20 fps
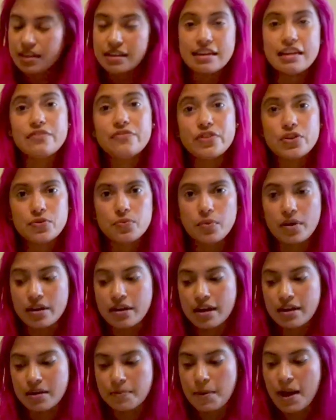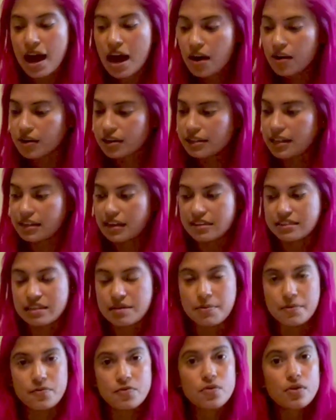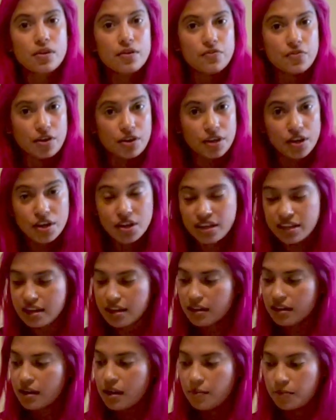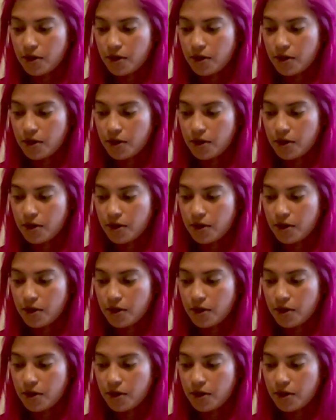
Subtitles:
if you run out of power, like I said before, for cooking,